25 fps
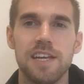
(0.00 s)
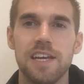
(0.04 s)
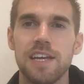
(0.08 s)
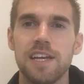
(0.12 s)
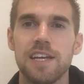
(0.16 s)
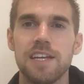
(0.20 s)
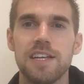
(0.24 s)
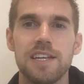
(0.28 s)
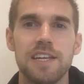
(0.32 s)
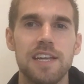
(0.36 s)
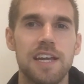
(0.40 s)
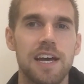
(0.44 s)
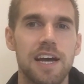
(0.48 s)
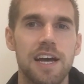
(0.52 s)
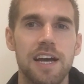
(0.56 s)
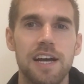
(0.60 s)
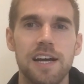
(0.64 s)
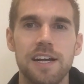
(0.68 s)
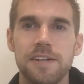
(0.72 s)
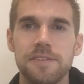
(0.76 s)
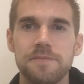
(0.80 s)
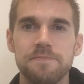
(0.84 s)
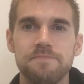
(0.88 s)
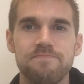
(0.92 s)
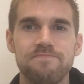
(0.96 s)
and
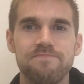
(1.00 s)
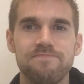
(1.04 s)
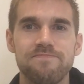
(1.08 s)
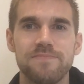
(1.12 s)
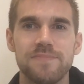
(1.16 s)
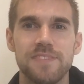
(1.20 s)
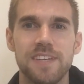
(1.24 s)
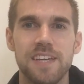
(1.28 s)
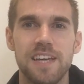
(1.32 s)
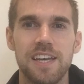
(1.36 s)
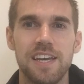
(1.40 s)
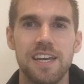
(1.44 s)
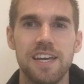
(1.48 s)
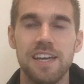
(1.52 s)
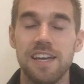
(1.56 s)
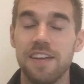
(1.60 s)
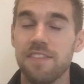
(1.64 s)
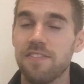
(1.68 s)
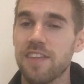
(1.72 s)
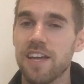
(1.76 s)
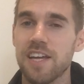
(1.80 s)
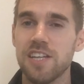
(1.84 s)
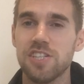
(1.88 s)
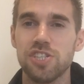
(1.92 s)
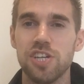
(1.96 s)

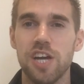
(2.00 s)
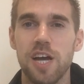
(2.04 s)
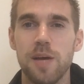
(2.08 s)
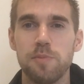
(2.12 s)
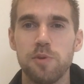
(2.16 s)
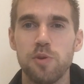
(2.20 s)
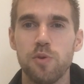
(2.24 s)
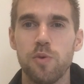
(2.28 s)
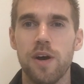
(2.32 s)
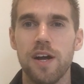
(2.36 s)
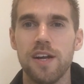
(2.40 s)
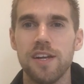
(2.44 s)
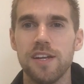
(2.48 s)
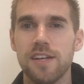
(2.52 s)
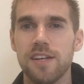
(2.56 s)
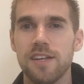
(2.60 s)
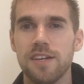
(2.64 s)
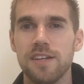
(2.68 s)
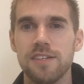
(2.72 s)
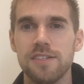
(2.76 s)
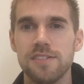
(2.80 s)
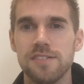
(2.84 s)
get that job you wanted.